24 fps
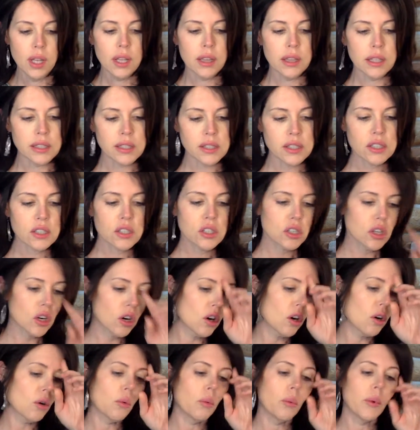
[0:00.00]
let's
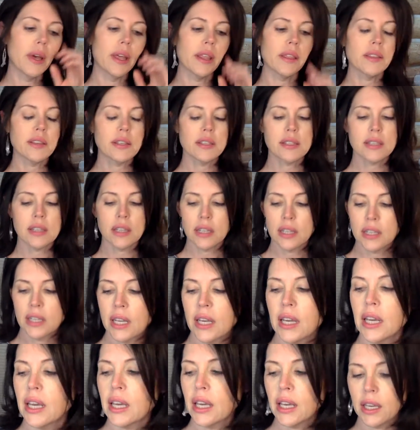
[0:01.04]
start with
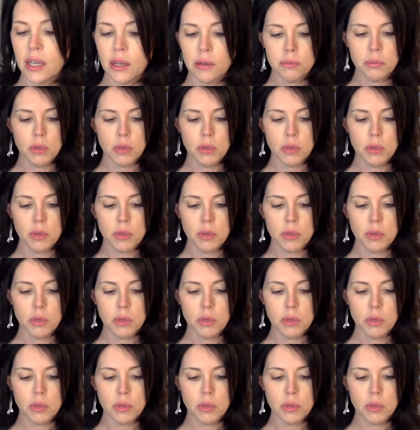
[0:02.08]
Sunday,